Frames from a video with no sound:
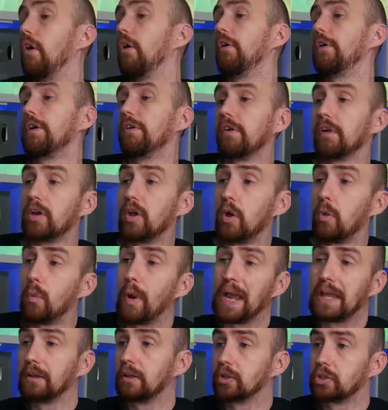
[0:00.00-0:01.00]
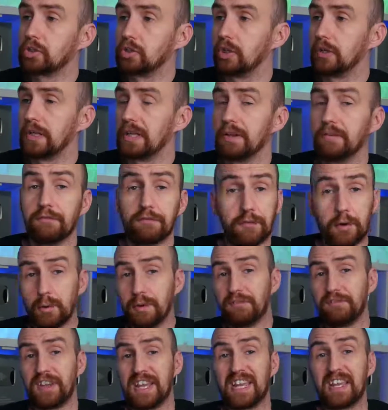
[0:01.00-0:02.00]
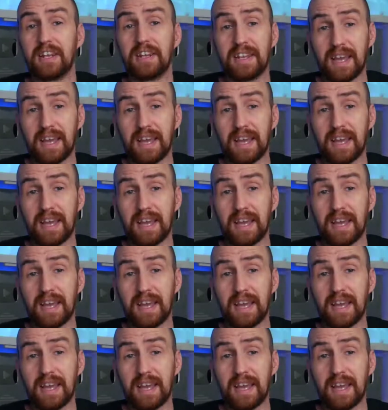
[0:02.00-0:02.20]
or you're on a weight loss journey through a vegan